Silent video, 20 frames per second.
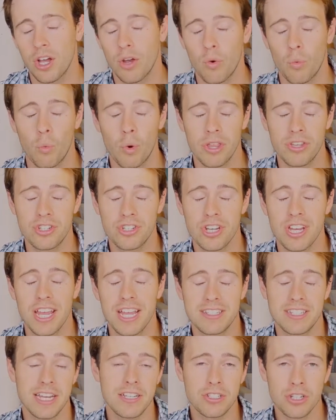which
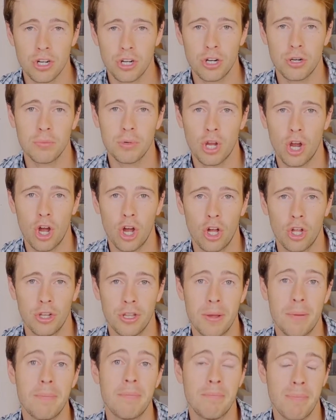is a term called
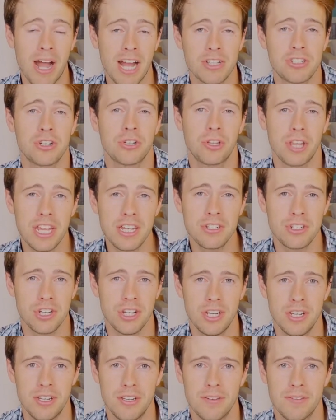
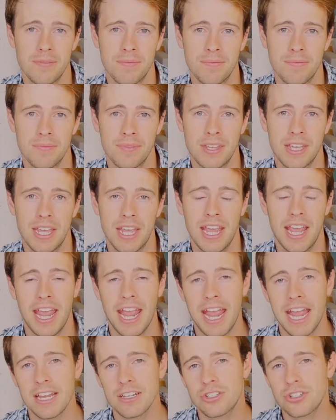modulation,
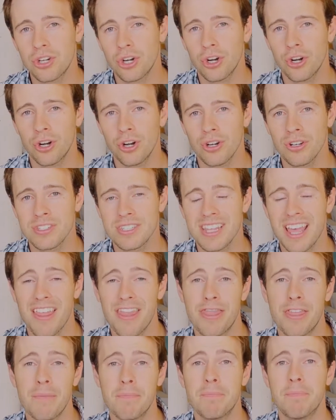and turns
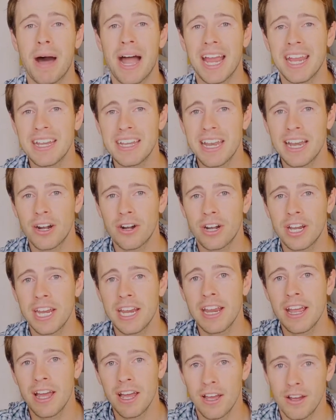the
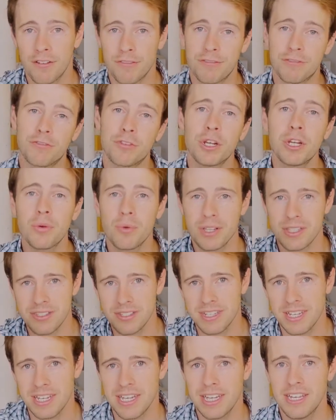binary
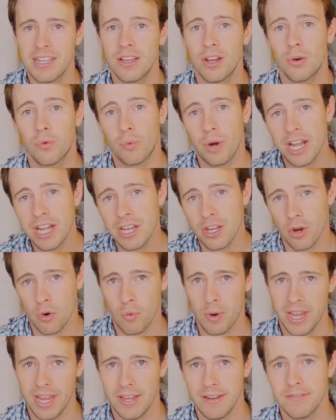frequency radio
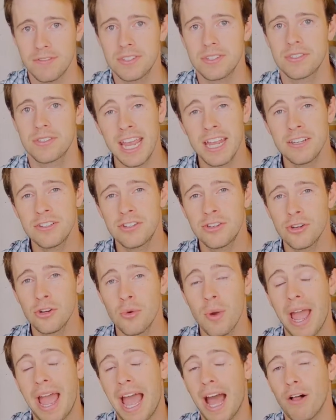waves
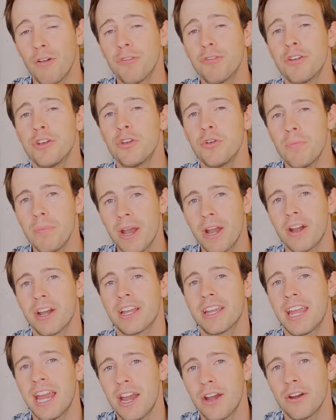into
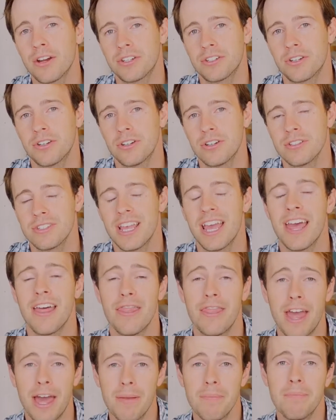alphanumeric characters
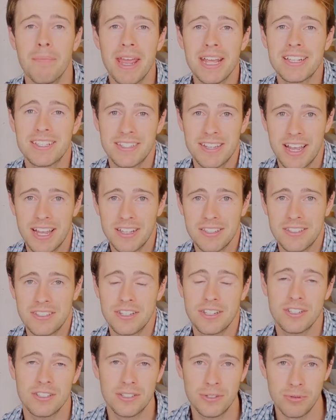that make sense
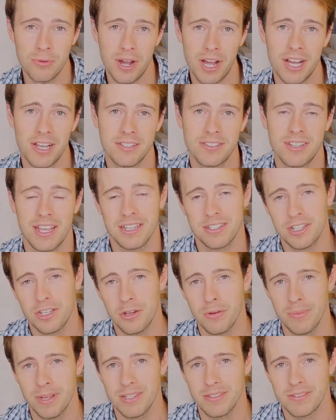to us as
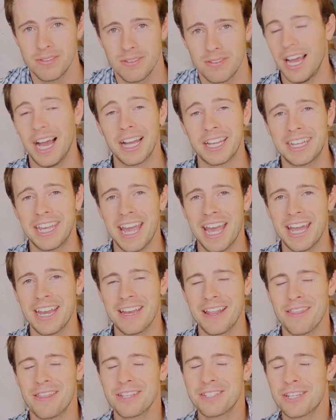humans.
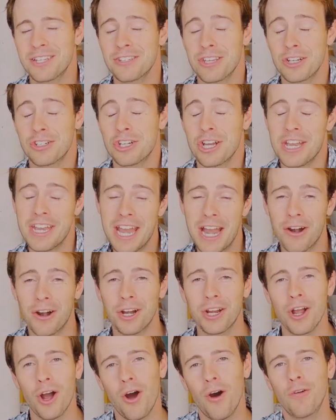Again, this is a
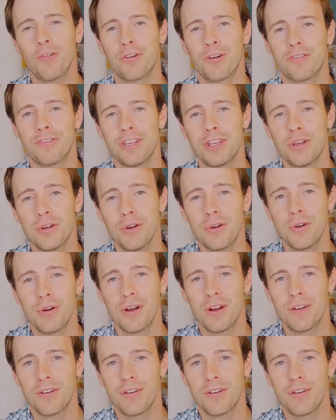generic overview